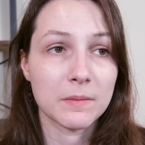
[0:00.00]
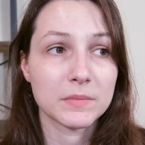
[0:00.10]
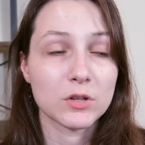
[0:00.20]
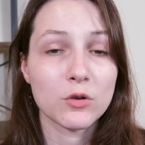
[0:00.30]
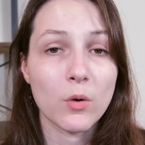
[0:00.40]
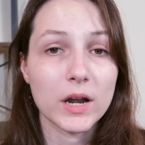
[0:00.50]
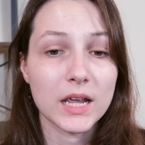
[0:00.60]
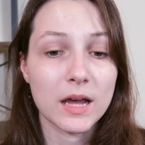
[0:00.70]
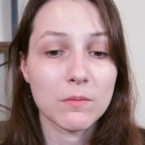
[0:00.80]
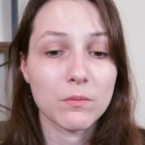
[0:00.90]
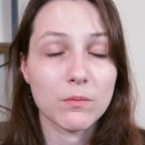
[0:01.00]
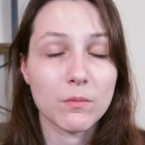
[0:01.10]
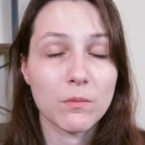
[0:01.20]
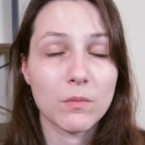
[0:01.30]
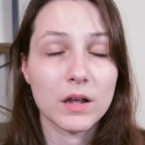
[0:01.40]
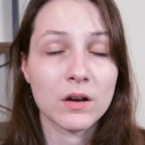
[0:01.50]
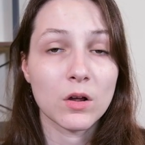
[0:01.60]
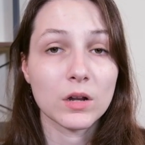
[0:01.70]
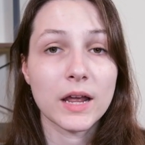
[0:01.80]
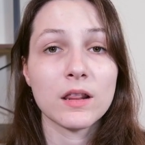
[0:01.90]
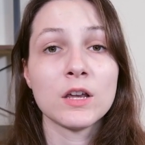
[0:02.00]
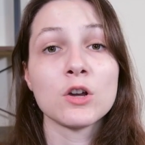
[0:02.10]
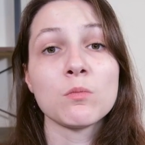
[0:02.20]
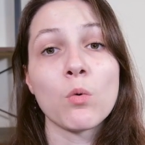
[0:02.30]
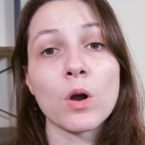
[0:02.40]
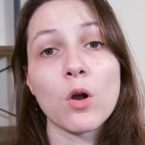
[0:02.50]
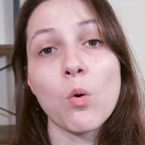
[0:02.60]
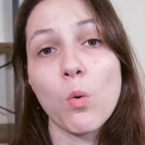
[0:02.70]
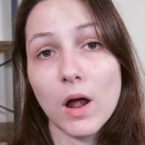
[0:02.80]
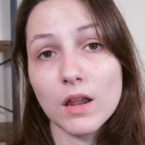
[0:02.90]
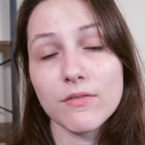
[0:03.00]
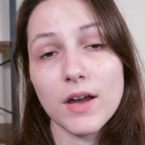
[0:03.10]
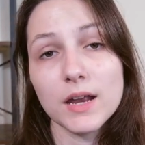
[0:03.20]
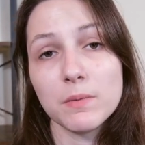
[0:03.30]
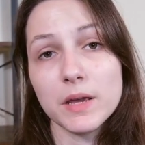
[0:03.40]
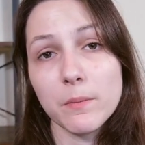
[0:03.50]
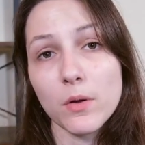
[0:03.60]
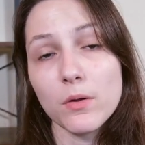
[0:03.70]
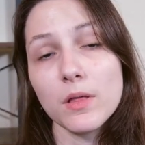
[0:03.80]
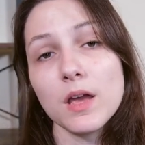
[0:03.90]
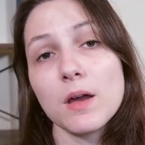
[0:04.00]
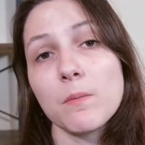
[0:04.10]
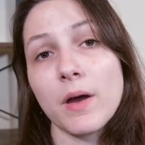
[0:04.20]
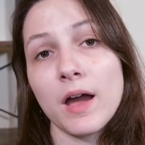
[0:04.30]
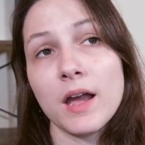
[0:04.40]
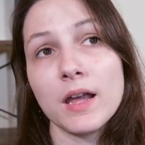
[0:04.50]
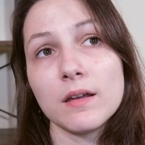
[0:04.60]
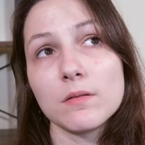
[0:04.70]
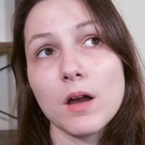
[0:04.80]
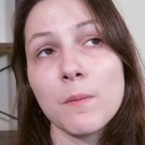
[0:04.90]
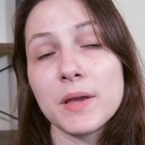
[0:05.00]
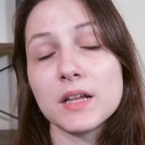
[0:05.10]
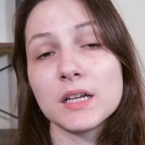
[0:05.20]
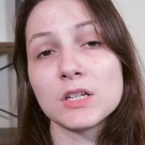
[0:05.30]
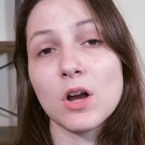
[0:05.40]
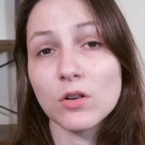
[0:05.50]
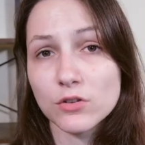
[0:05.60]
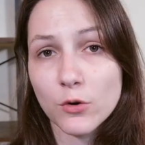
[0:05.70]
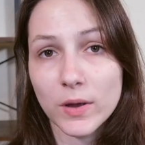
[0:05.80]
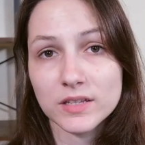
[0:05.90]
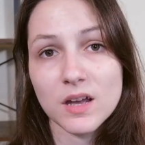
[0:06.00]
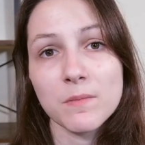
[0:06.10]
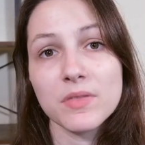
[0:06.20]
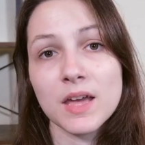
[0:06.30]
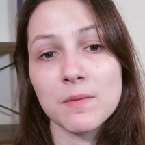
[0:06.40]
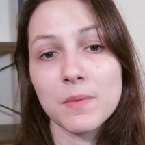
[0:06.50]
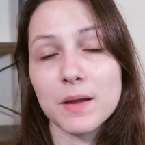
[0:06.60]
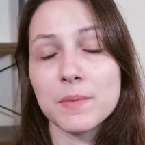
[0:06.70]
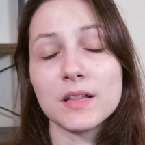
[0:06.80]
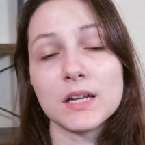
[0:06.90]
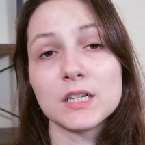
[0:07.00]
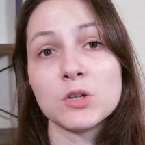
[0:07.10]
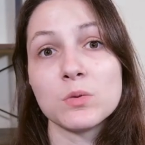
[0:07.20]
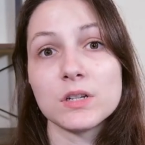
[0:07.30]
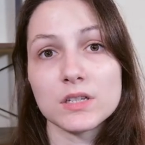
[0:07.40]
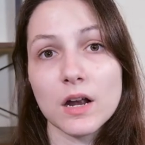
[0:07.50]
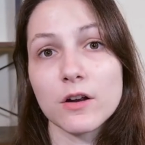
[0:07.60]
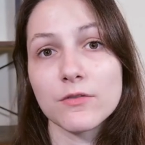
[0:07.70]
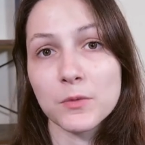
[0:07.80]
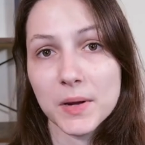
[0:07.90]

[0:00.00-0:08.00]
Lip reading: So you're going to get, in all likelihood, more qualified people by appealing to altruism than by appealing to a desire for